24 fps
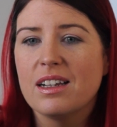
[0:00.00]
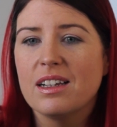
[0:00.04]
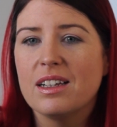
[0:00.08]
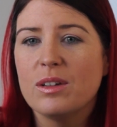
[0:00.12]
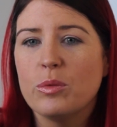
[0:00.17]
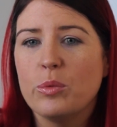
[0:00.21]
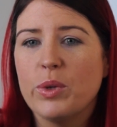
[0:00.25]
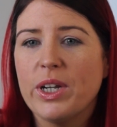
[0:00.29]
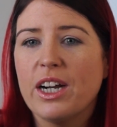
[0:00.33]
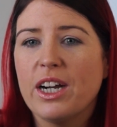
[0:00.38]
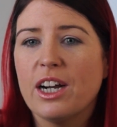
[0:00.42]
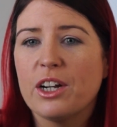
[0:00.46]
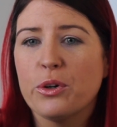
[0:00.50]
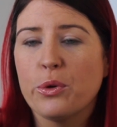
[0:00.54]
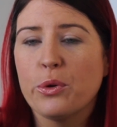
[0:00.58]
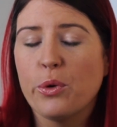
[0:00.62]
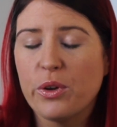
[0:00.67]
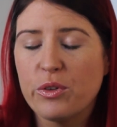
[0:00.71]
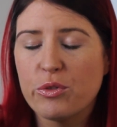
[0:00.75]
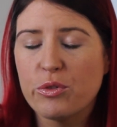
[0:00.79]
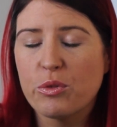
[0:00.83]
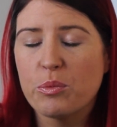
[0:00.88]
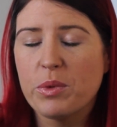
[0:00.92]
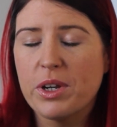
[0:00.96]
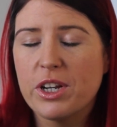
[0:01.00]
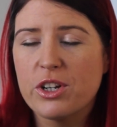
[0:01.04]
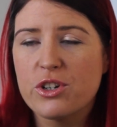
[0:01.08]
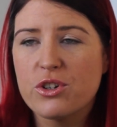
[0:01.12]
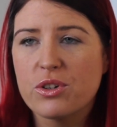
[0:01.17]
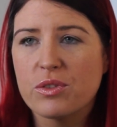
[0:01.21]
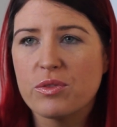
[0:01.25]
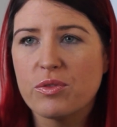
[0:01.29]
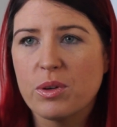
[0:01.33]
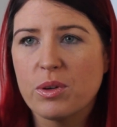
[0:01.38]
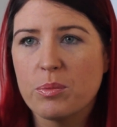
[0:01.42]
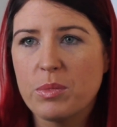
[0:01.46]
we got no
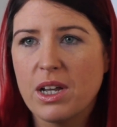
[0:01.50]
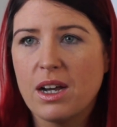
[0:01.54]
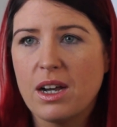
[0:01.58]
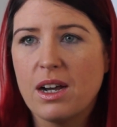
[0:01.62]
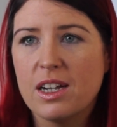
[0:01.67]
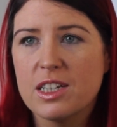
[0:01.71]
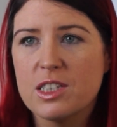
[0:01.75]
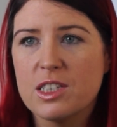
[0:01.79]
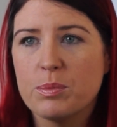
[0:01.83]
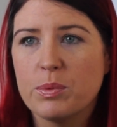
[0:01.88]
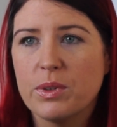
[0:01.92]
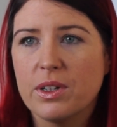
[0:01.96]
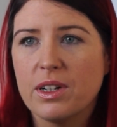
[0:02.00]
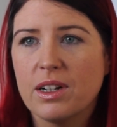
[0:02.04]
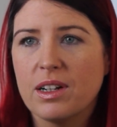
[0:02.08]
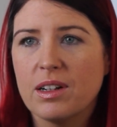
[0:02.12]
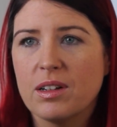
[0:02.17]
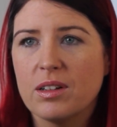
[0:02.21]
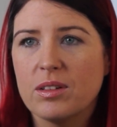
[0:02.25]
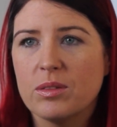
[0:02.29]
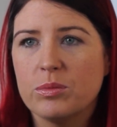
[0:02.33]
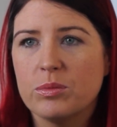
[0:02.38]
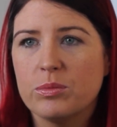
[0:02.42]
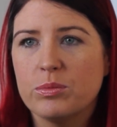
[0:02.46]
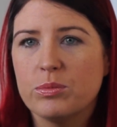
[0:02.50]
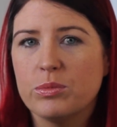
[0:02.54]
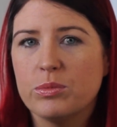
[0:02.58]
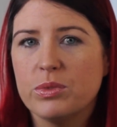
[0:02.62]
information from the hospital.